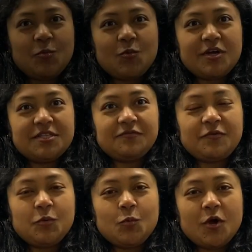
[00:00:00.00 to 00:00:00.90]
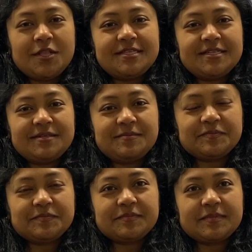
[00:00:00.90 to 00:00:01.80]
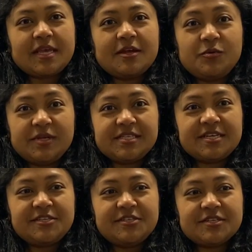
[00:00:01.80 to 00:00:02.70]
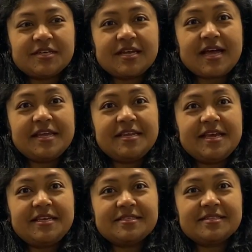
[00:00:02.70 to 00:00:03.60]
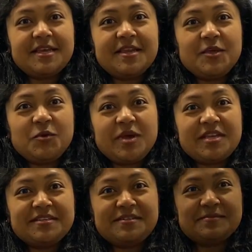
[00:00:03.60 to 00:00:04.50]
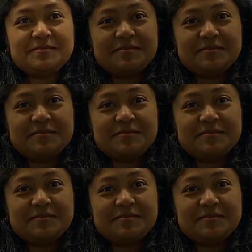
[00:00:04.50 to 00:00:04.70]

words for Walton: research, ideas, incubator.